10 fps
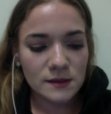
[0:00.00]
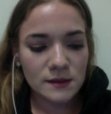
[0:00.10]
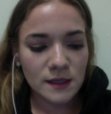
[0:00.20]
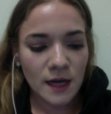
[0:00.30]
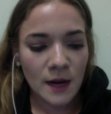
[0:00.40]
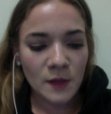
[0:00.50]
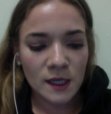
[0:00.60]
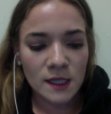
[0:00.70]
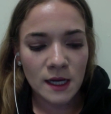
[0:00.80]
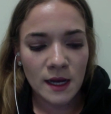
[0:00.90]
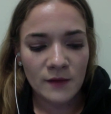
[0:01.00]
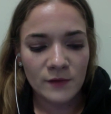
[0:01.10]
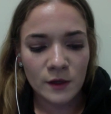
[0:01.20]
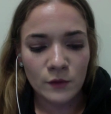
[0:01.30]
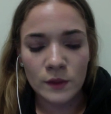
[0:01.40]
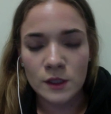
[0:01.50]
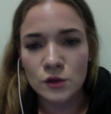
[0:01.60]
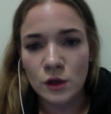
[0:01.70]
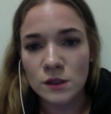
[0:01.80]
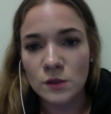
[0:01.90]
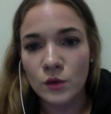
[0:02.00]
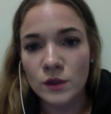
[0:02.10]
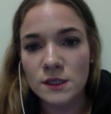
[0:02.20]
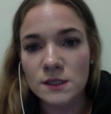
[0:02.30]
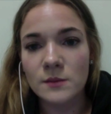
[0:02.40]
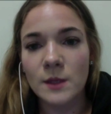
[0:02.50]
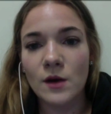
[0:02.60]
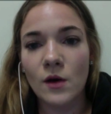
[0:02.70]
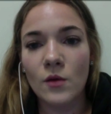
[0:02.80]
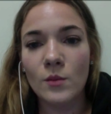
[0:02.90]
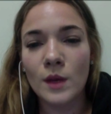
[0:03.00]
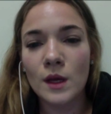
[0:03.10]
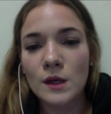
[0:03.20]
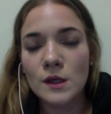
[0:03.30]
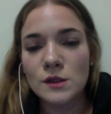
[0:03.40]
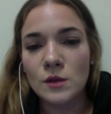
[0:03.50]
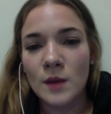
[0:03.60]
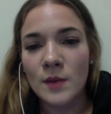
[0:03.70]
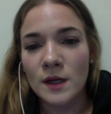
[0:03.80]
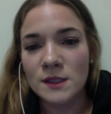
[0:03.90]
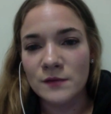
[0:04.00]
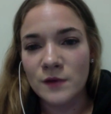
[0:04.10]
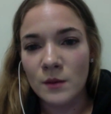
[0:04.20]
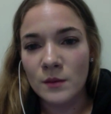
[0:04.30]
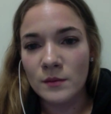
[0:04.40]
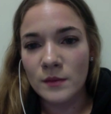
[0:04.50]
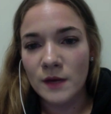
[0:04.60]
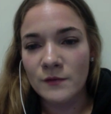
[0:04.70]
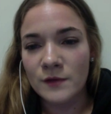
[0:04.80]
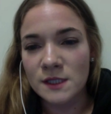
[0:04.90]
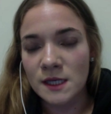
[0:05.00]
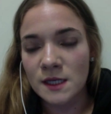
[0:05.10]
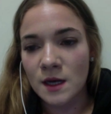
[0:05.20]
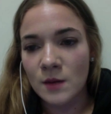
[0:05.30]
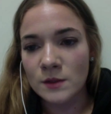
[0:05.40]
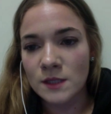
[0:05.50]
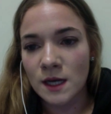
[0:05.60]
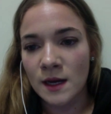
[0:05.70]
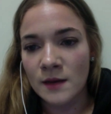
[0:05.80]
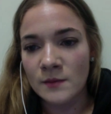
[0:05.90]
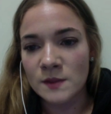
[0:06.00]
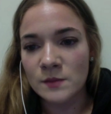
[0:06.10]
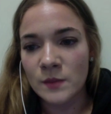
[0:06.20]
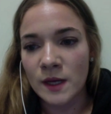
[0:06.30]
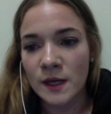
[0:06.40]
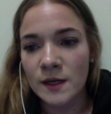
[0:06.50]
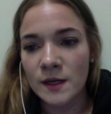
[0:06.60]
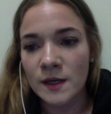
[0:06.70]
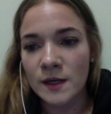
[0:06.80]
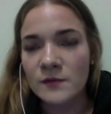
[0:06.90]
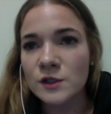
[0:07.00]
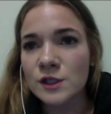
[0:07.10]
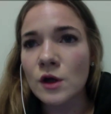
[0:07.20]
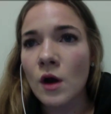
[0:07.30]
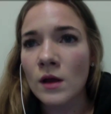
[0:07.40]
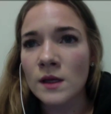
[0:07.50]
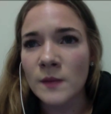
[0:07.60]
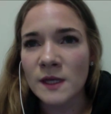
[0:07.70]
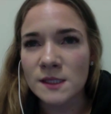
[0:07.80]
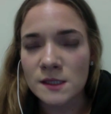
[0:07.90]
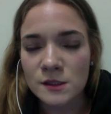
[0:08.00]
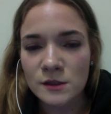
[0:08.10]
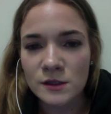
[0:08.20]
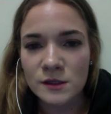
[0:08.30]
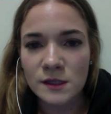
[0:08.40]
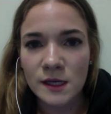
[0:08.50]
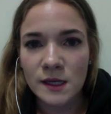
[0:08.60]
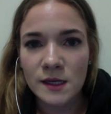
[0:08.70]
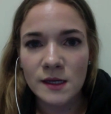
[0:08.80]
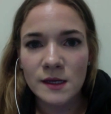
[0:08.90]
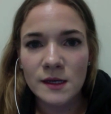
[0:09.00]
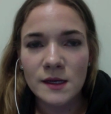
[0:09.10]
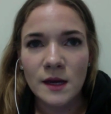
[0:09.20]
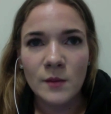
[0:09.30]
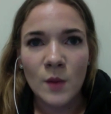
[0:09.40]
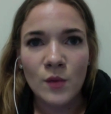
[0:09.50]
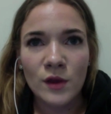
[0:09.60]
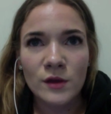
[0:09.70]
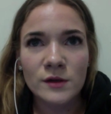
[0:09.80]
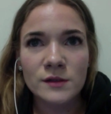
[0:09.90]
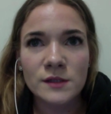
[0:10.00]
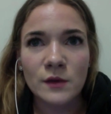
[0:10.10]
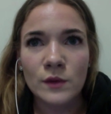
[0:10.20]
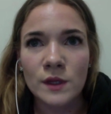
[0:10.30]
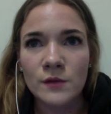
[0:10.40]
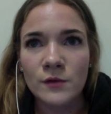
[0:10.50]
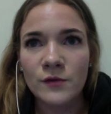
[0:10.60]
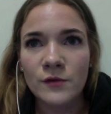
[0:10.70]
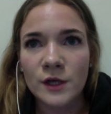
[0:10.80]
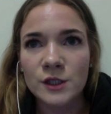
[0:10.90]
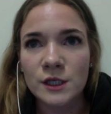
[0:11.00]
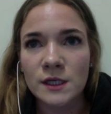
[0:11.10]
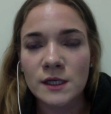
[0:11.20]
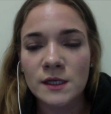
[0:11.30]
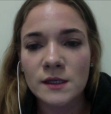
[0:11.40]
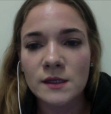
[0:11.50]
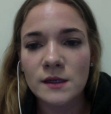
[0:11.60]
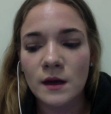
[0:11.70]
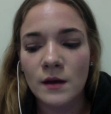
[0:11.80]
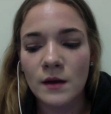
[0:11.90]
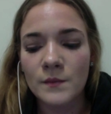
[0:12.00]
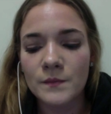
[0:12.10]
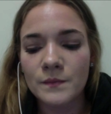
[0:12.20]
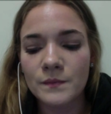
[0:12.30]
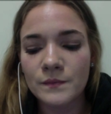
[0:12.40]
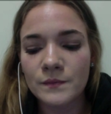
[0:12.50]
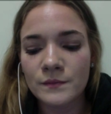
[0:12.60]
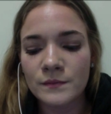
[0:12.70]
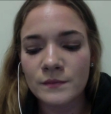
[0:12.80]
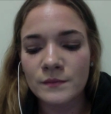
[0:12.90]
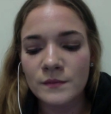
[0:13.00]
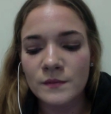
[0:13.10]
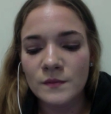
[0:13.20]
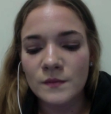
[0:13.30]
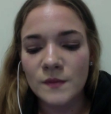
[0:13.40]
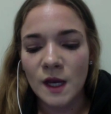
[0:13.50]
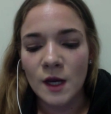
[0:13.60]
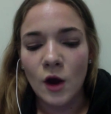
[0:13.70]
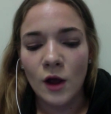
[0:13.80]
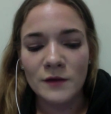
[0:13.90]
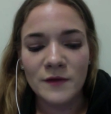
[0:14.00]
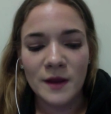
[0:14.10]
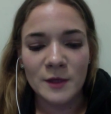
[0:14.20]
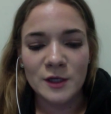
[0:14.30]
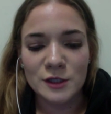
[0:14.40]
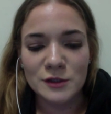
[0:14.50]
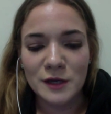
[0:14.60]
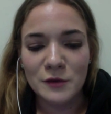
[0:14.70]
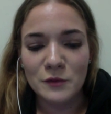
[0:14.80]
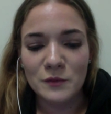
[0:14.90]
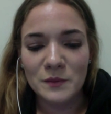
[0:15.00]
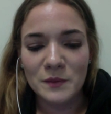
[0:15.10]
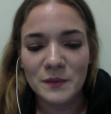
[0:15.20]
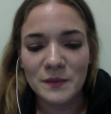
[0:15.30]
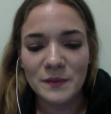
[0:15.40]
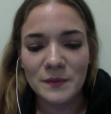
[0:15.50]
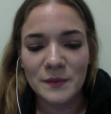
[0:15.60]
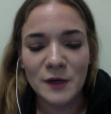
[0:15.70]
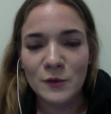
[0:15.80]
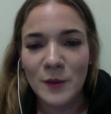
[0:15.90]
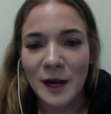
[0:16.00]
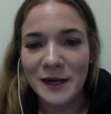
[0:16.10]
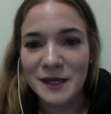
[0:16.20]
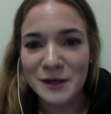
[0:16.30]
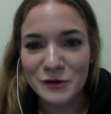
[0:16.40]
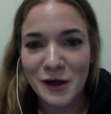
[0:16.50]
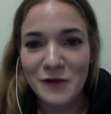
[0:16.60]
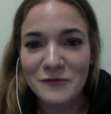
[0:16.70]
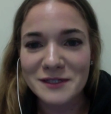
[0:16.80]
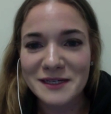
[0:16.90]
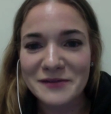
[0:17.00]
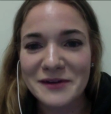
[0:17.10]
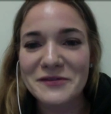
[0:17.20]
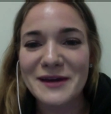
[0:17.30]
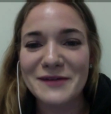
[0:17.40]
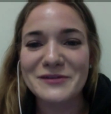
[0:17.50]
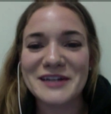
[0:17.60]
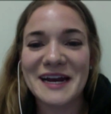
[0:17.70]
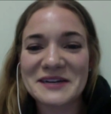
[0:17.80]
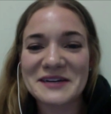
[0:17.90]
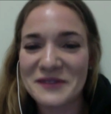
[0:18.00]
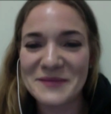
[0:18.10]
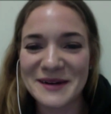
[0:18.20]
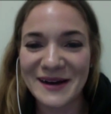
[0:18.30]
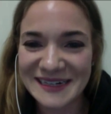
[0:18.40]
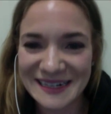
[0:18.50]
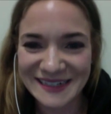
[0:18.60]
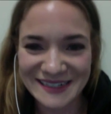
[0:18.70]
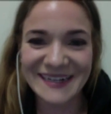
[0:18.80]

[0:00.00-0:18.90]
I'm lucky that I have like a really strong support system at home. So my parents have come and visited a couple times, but even just calling my sisters, like, and my brothers, like really refreshing. Um, and calling family and just like being reminded that you're loved, even if you get rejected from an audition.